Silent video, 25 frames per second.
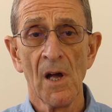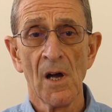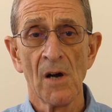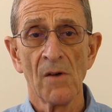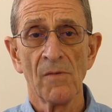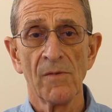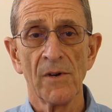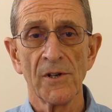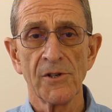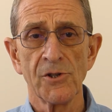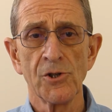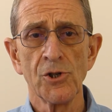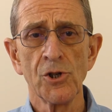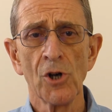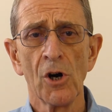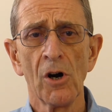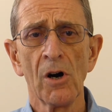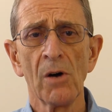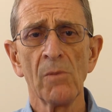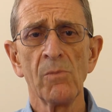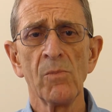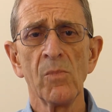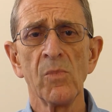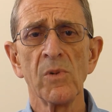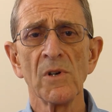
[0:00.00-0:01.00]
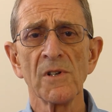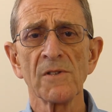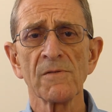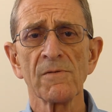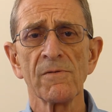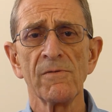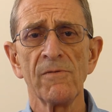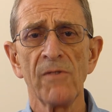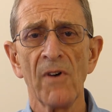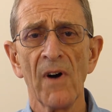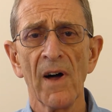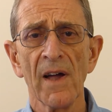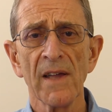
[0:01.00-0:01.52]
The job was
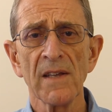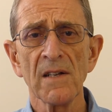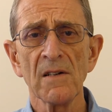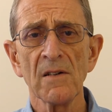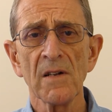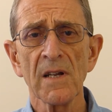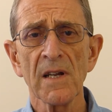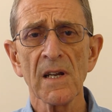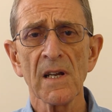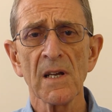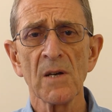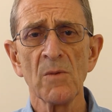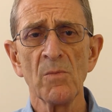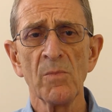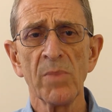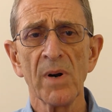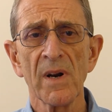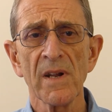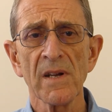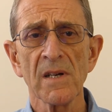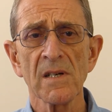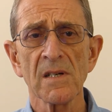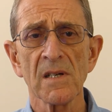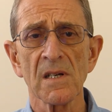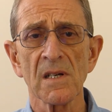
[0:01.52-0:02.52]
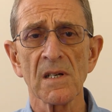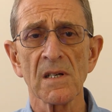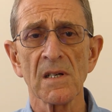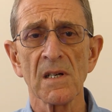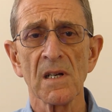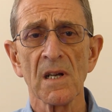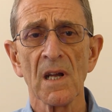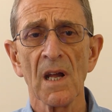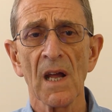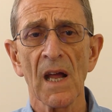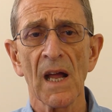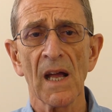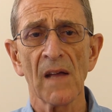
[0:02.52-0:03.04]
finally completed
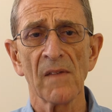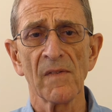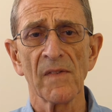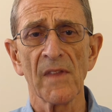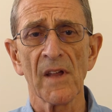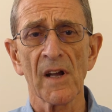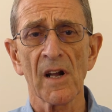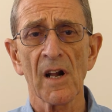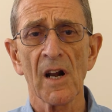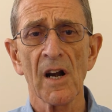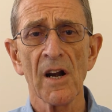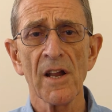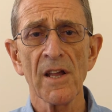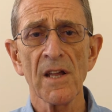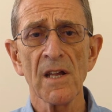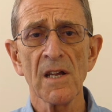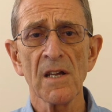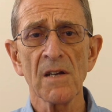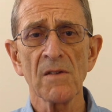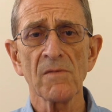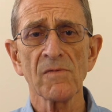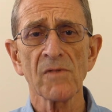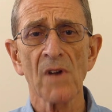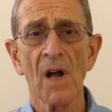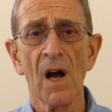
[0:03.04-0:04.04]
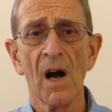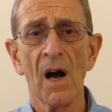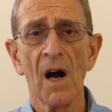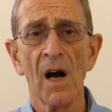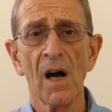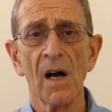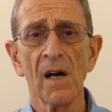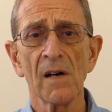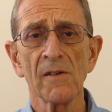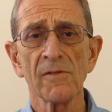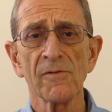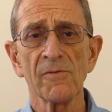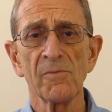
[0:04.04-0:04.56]
and the cleaved
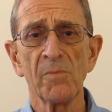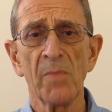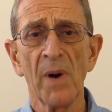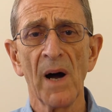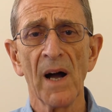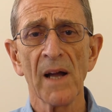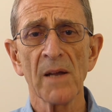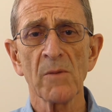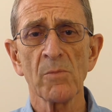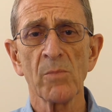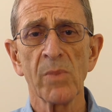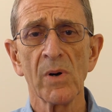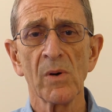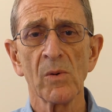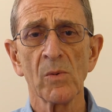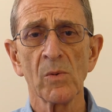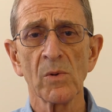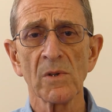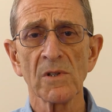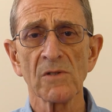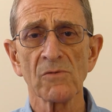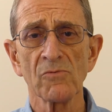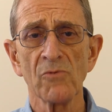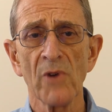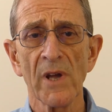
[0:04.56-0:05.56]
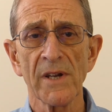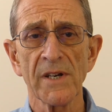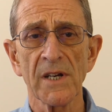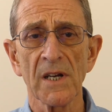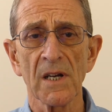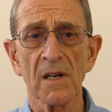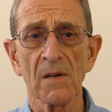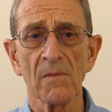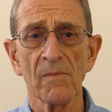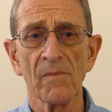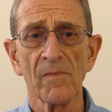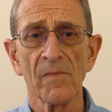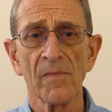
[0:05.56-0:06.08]
half pipe was ready.